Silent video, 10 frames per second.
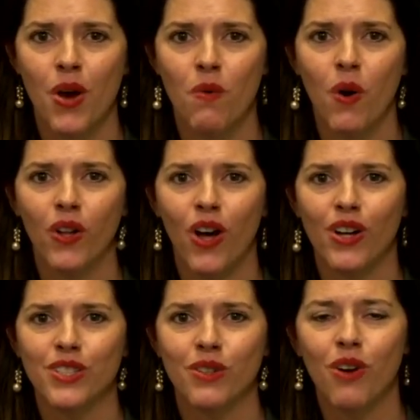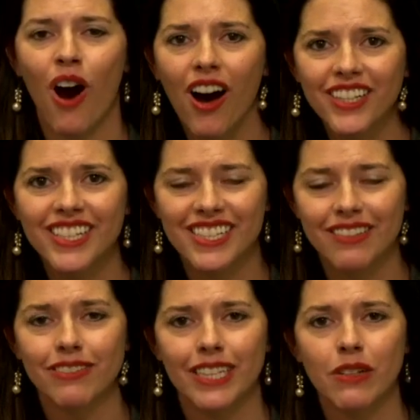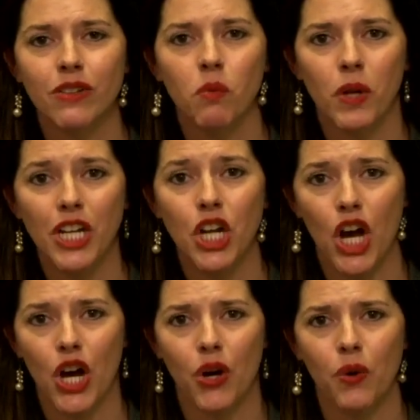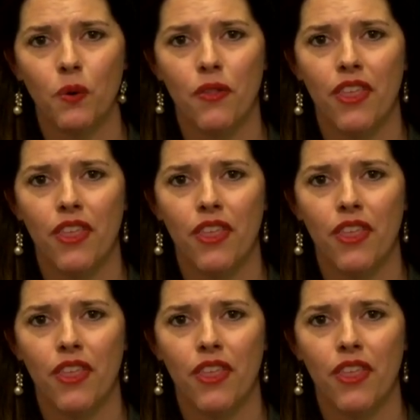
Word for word: while also cognitively we know